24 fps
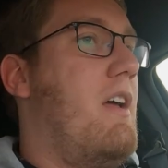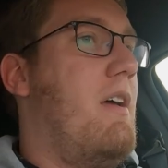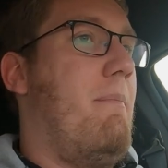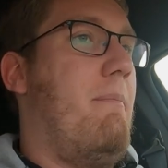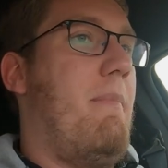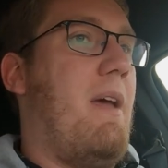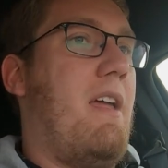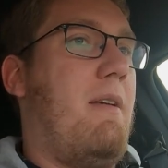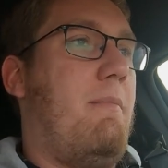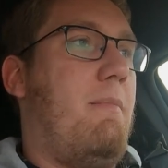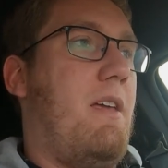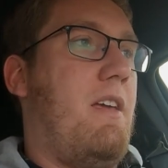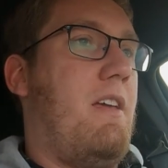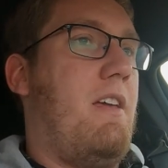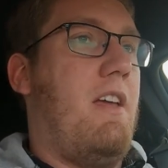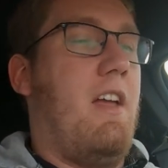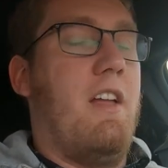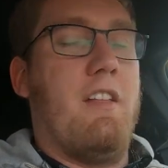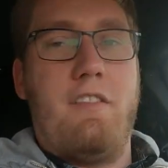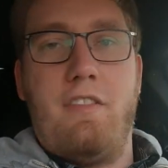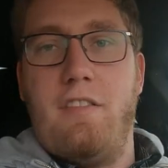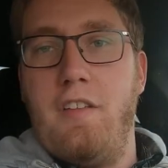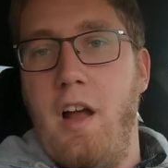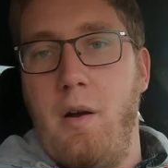maybe
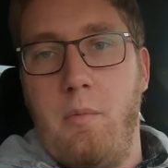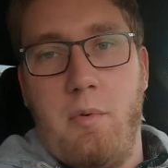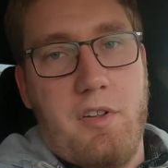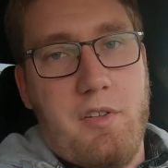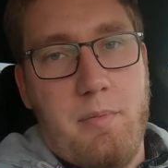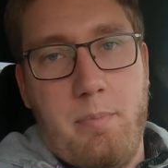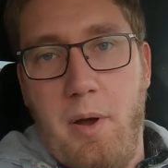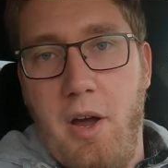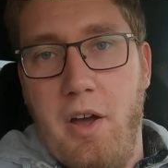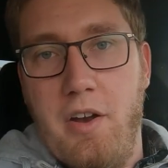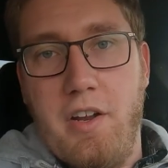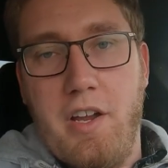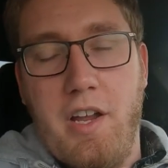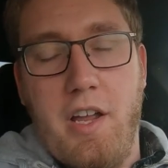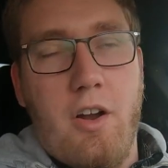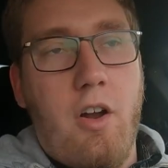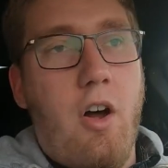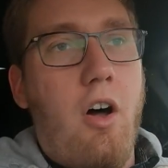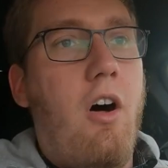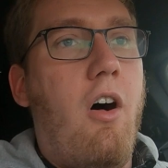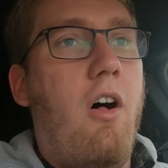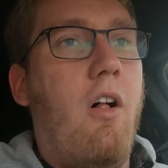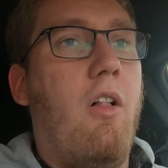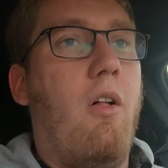it's not responding at
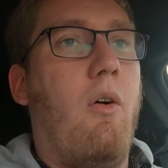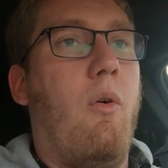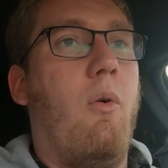all,